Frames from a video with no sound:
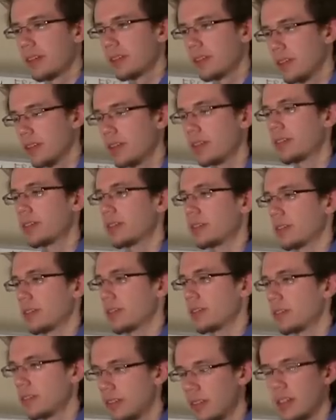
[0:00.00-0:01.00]
dun dun
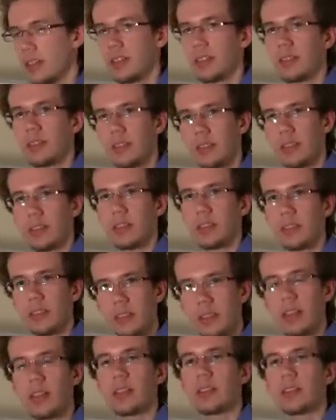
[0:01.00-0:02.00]
dun
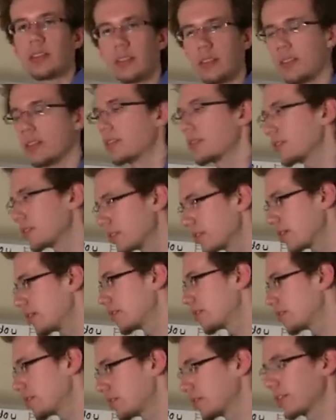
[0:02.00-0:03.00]
dun dun
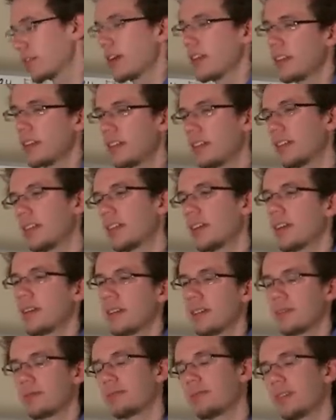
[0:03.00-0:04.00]
dun dun, and then you'll
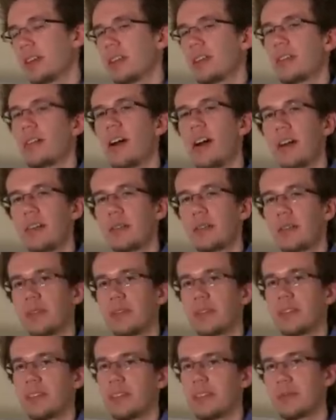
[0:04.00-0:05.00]
hear harder,
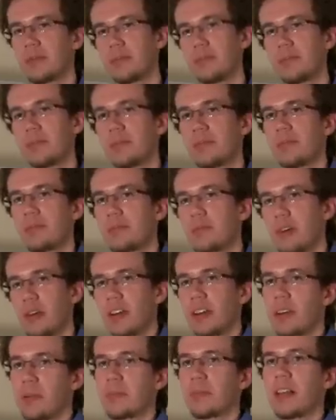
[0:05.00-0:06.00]

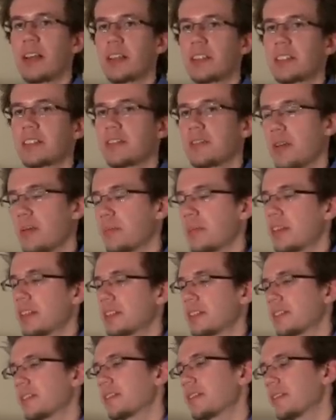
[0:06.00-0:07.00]
more complex drum
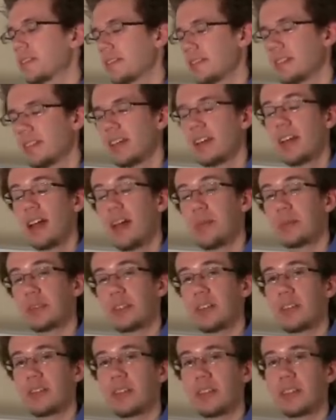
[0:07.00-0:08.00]
beats, and I'm
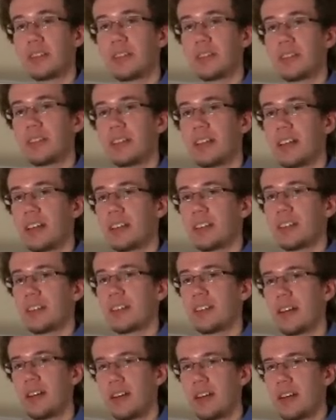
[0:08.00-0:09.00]
sure you've heard a lot
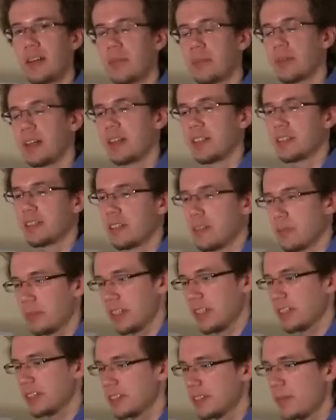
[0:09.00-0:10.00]
of complex drum
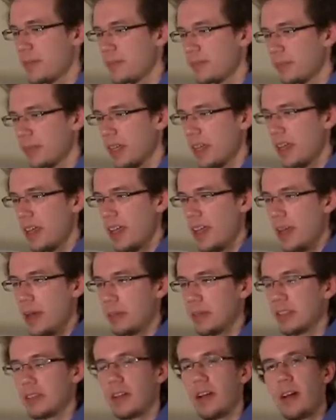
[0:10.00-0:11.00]
beats.
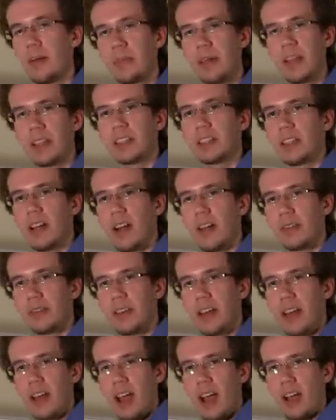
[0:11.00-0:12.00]
But they're all based
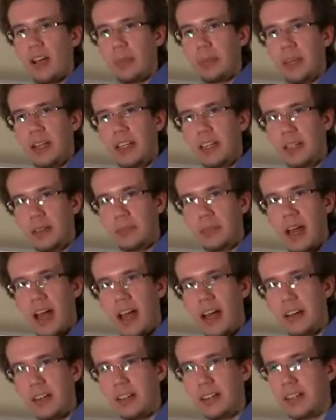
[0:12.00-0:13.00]
off a repeating
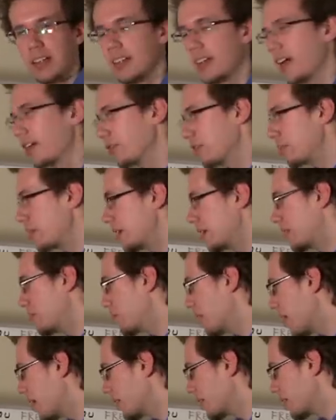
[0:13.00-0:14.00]
pattern, and that
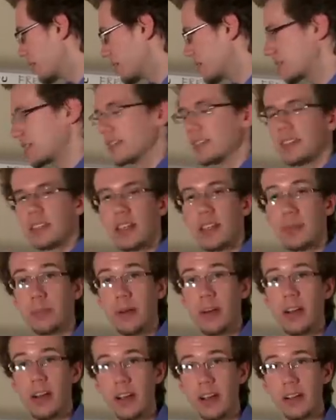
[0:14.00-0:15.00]
repeating pattern is inside a
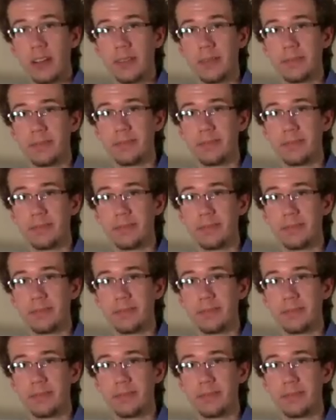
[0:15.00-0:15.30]
bar.